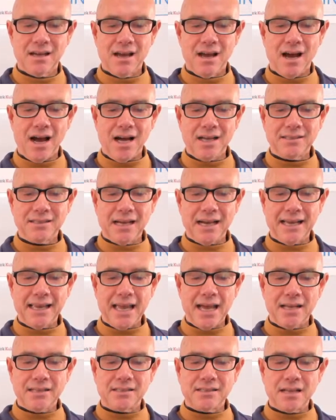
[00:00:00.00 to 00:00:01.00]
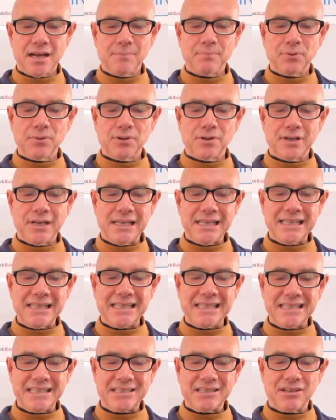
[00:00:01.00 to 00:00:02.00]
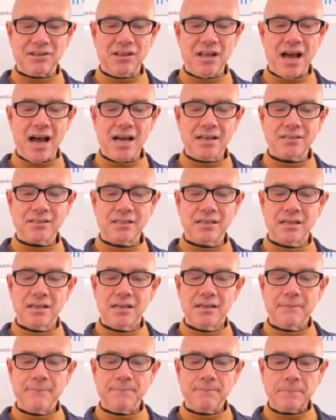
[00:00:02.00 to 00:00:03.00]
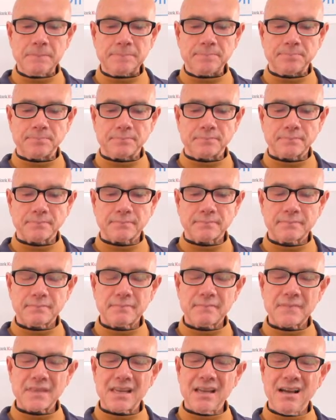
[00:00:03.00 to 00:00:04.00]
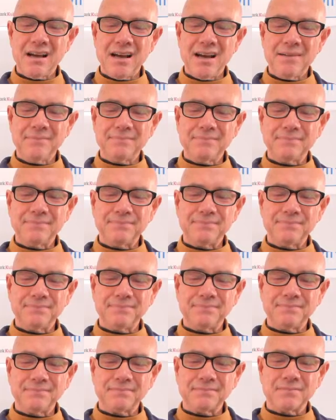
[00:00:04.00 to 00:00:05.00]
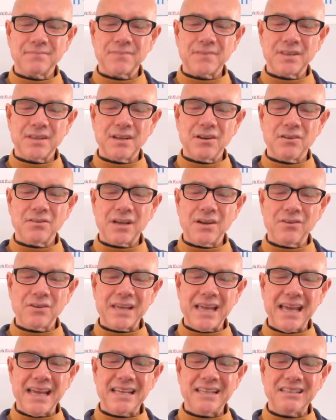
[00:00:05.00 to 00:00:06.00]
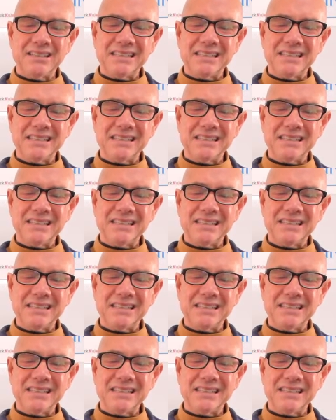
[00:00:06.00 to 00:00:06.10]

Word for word: Oz, I can't stop learning this class. Um, okay. okay.